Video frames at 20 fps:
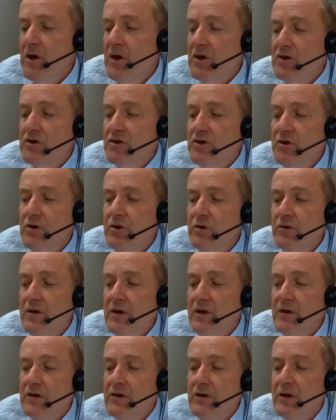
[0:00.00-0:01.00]
Two
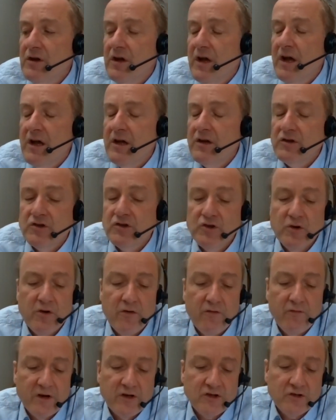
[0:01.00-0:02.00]

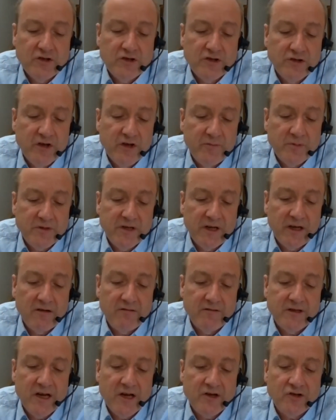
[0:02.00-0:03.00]
of which deserve
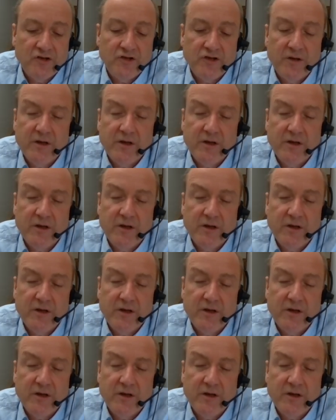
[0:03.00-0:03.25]
particular attention.